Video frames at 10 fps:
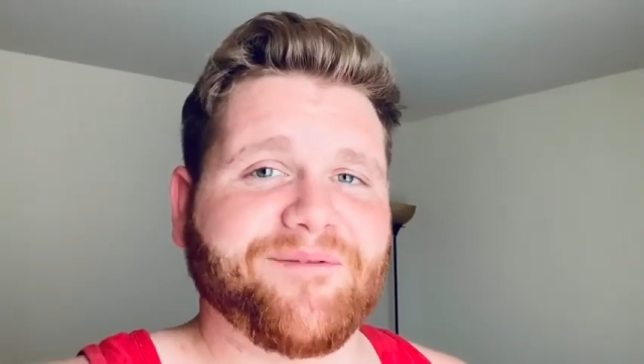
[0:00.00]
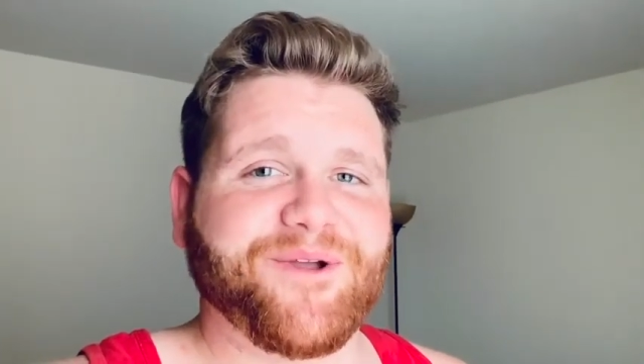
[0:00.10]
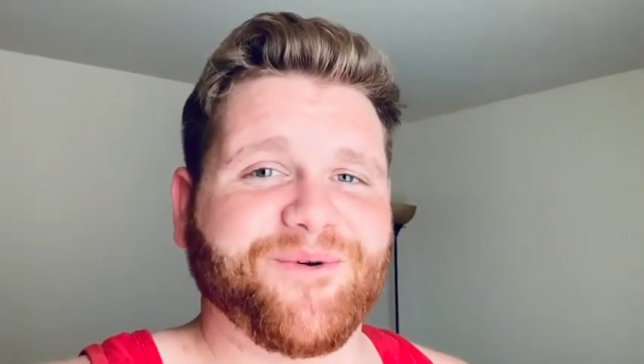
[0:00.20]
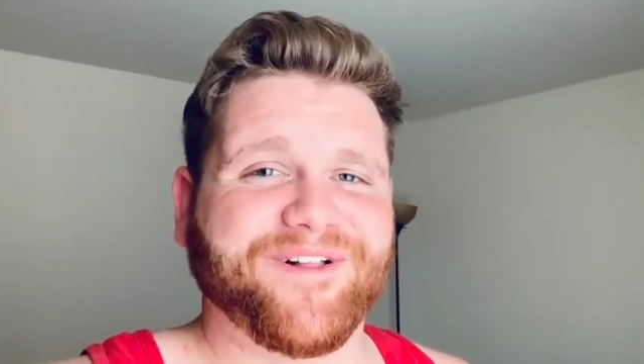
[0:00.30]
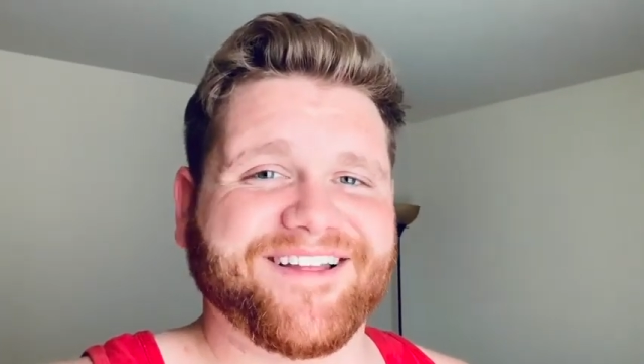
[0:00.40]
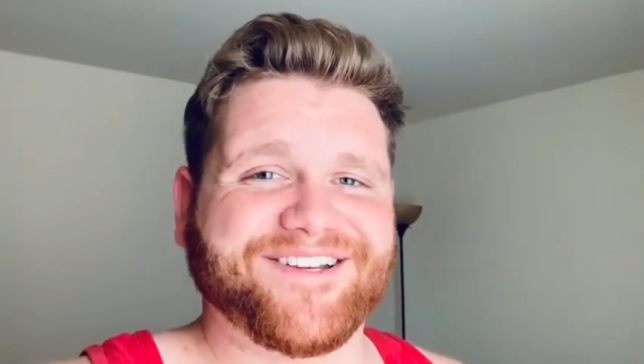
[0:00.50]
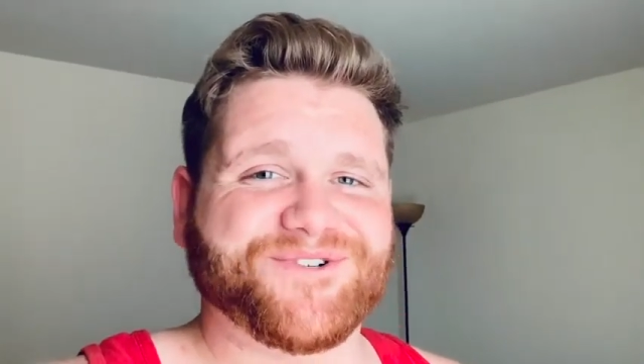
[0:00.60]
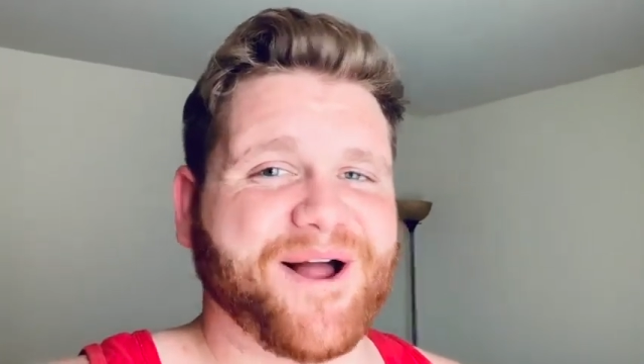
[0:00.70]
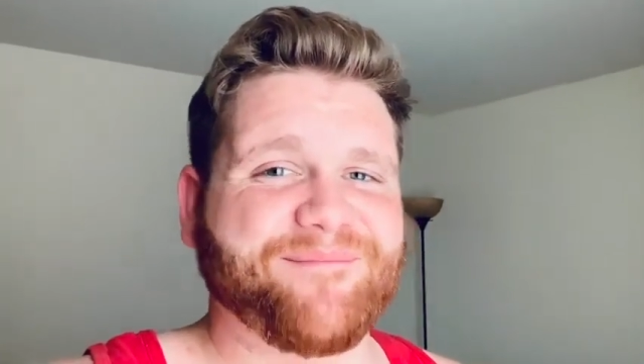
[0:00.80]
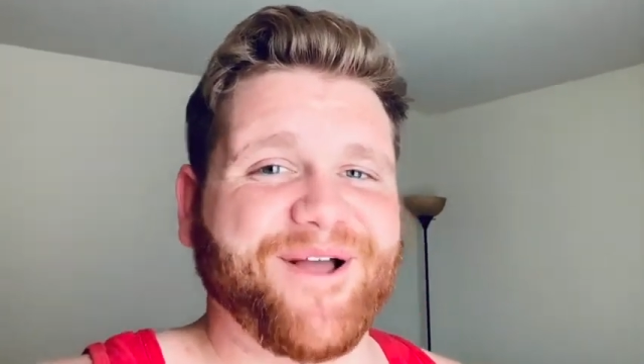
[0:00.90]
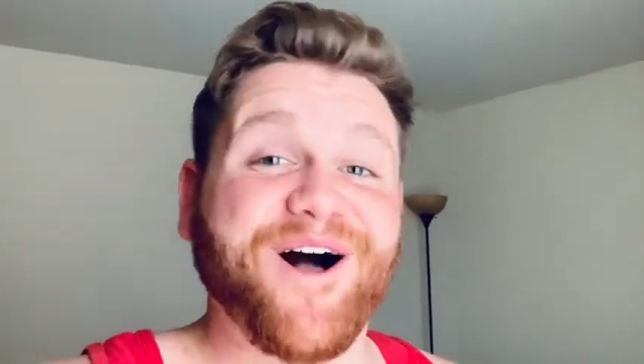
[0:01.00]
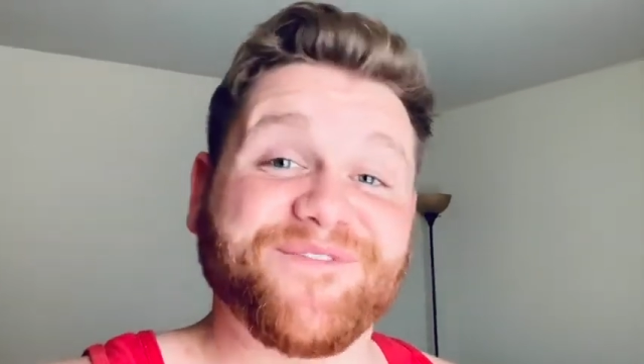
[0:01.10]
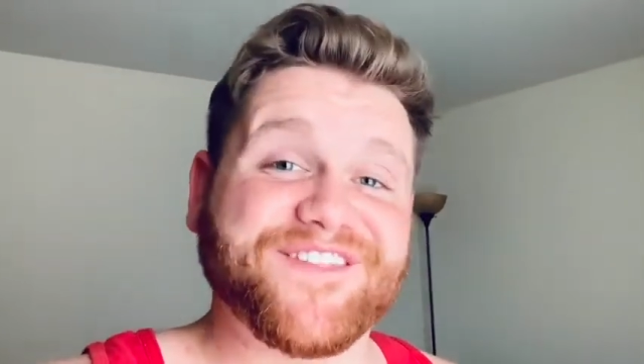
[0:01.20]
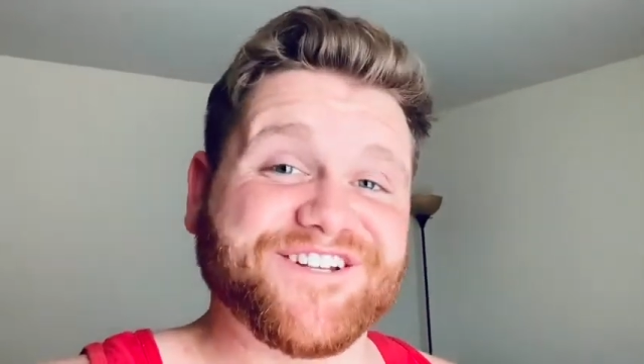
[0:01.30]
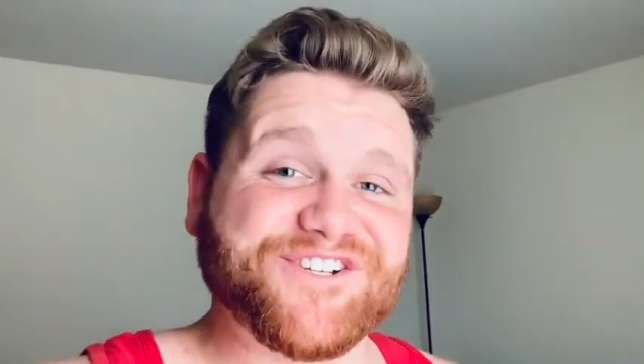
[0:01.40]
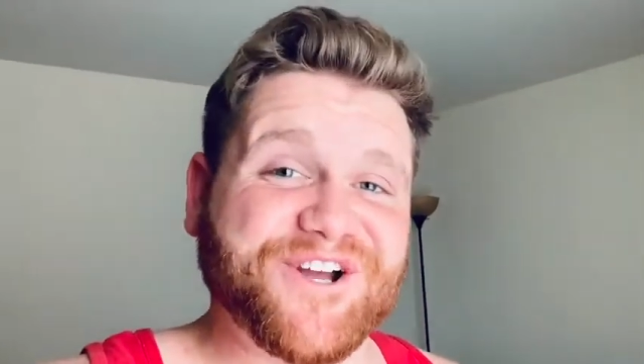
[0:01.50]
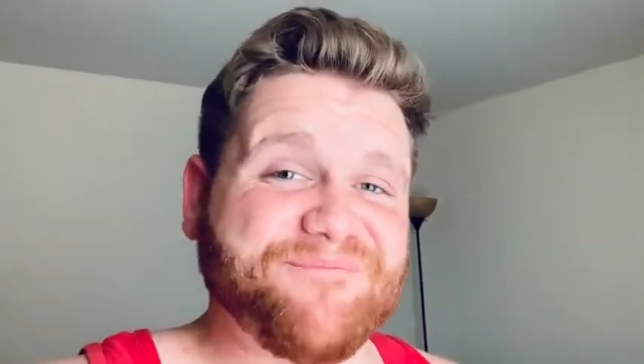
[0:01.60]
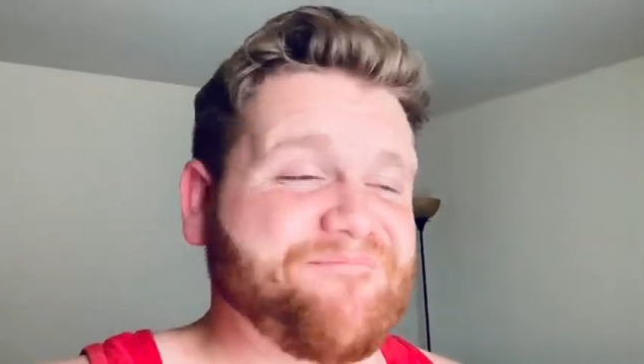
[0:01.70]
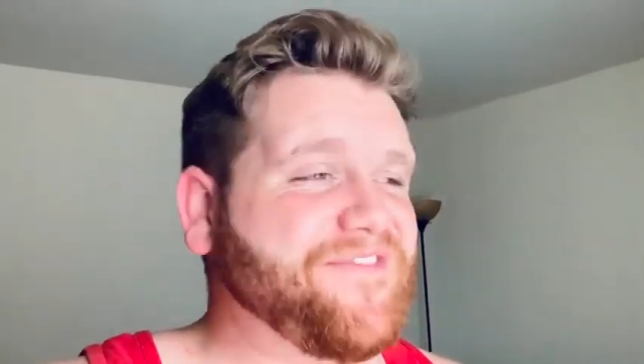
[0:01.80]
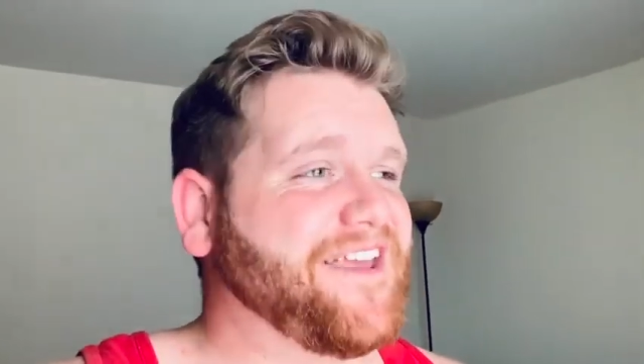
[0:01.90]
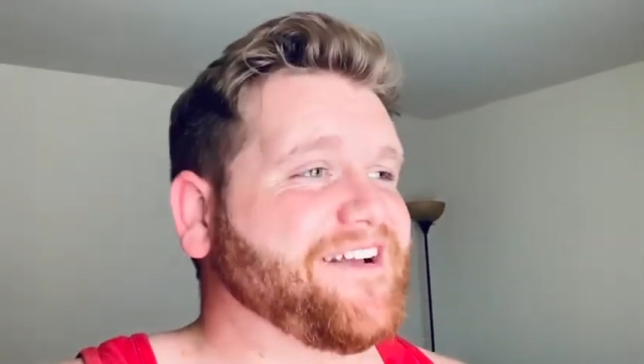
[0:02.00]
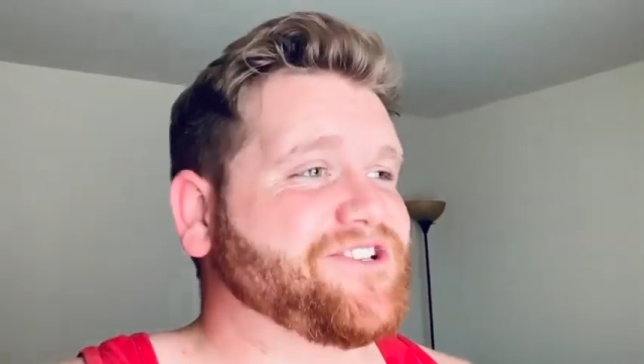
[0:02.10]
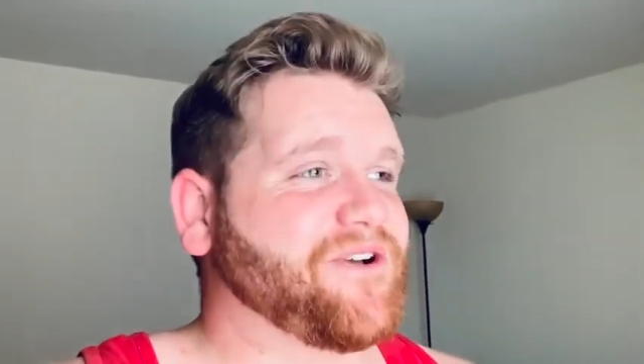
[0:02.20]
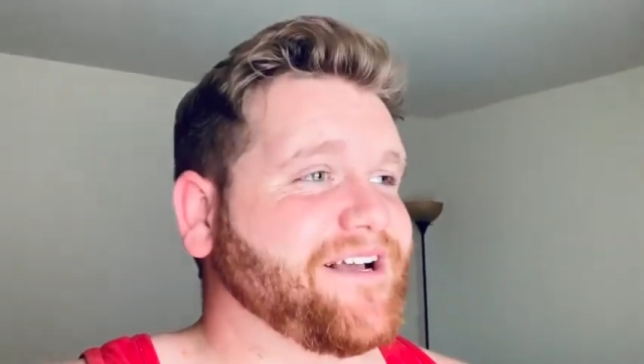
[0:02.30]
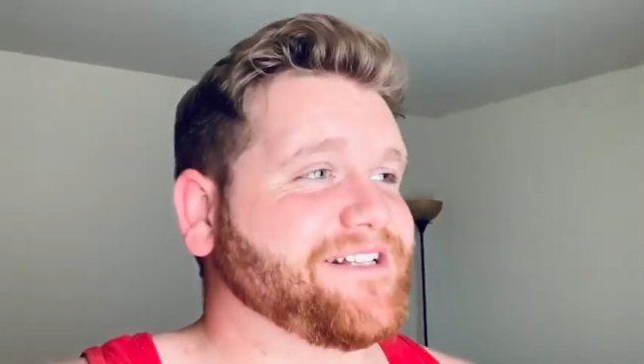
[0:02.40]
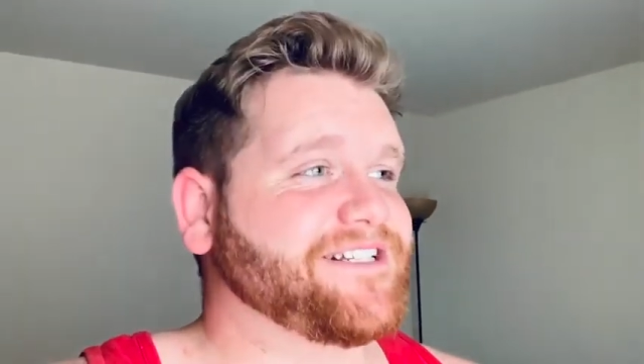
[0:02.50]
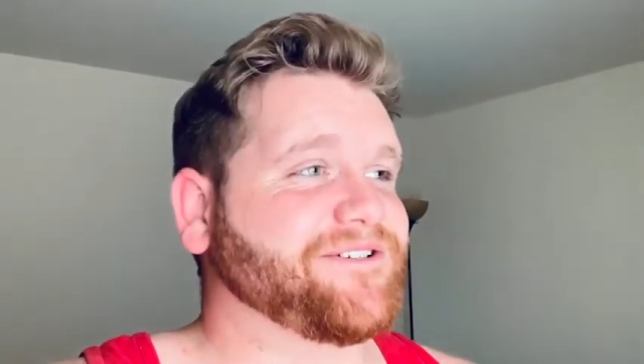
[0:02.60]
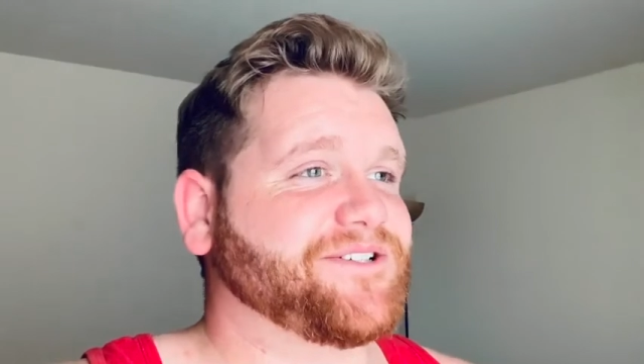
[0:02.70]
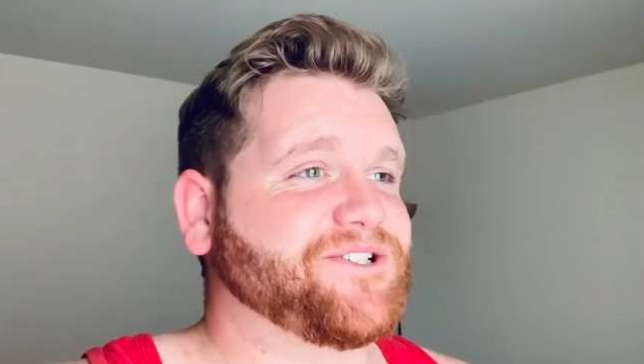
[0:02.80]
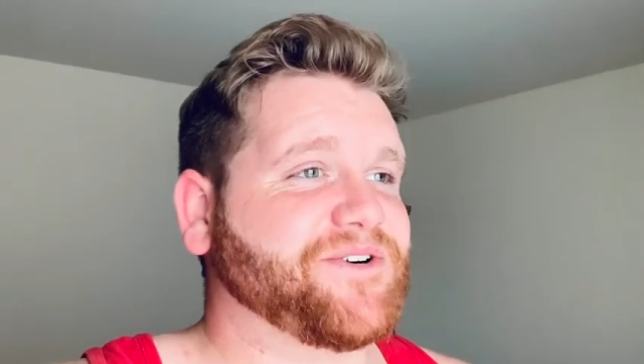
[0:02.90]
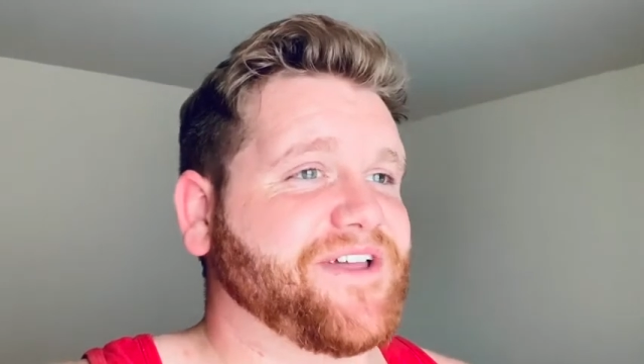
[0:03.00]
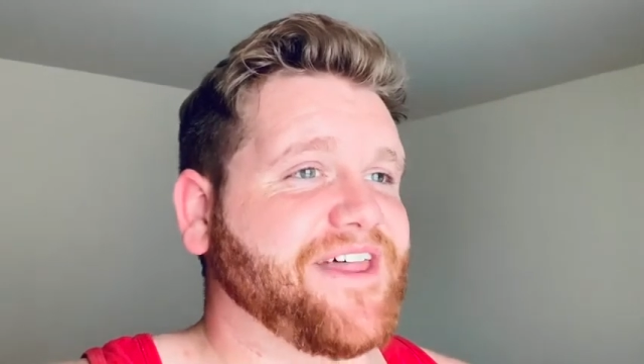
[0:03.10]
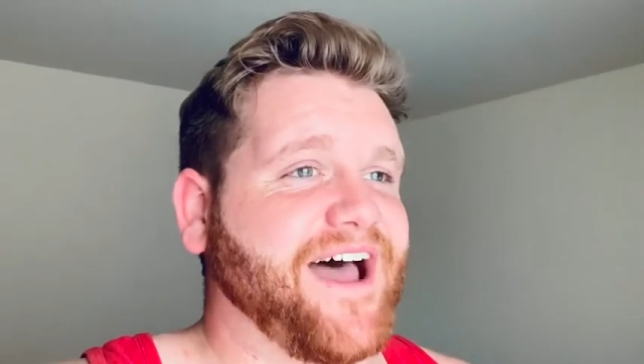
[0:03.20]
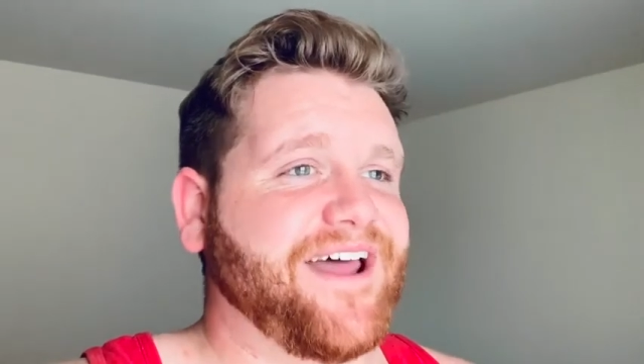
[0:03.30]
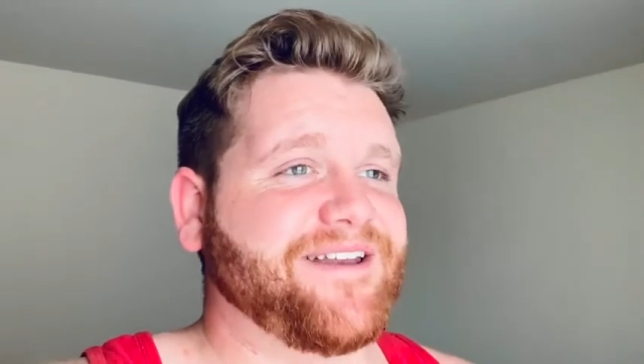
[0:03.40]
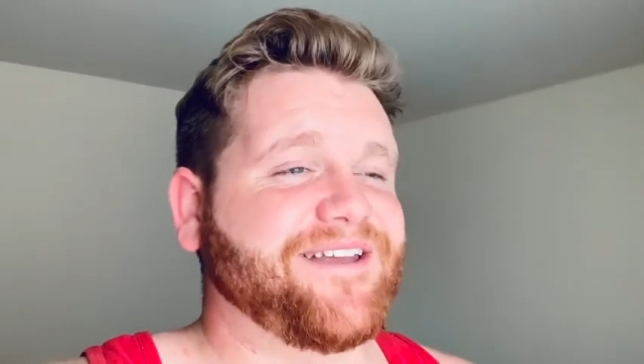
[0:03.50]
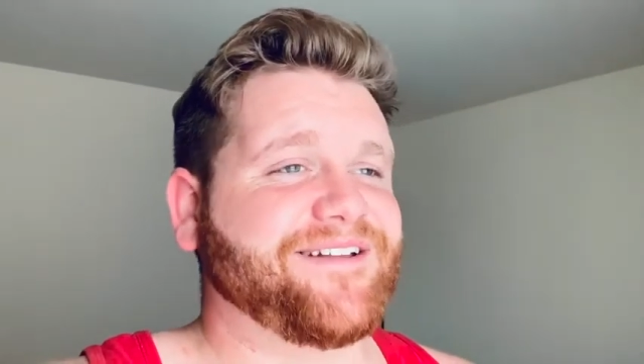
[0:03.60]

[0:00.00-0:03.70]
willing to drop me off at the gym so I can still enjoy that.